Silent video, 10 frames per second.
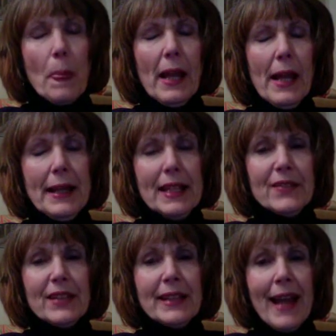And
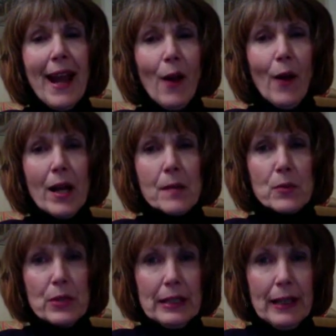even now, I'm
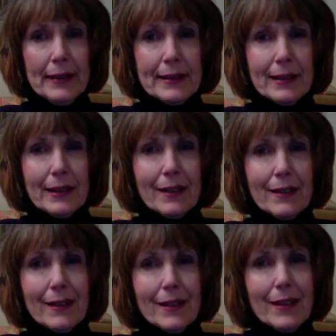realizing
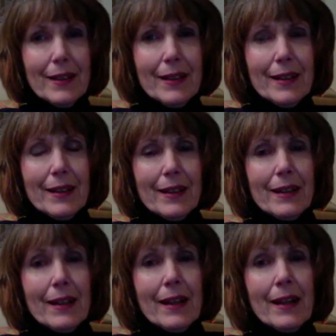
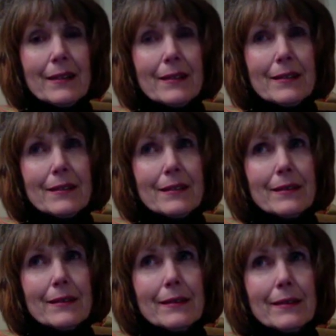that
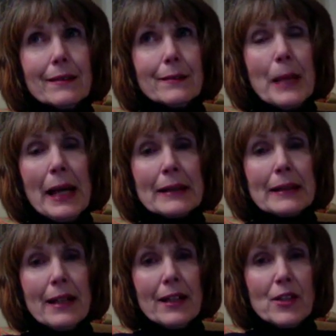back
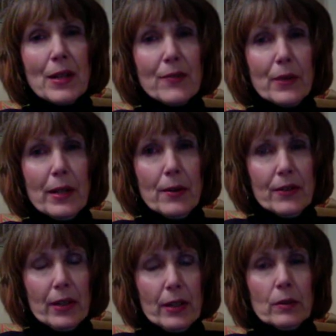then, 24 years
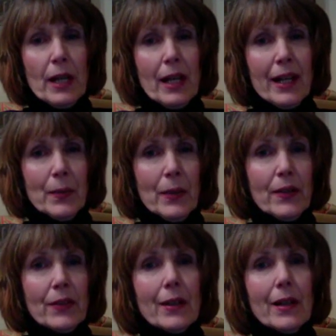ago, God
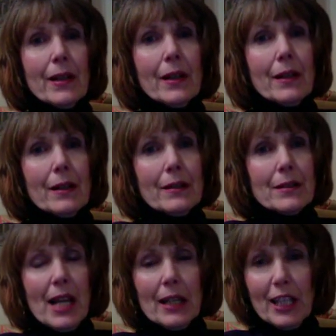was
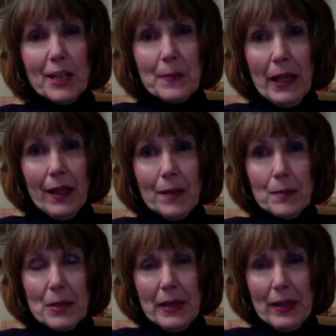telling me,
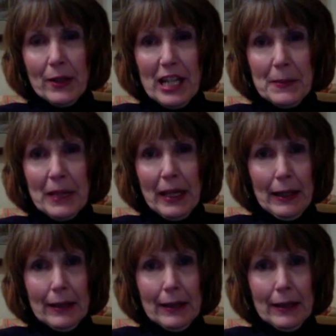preparing me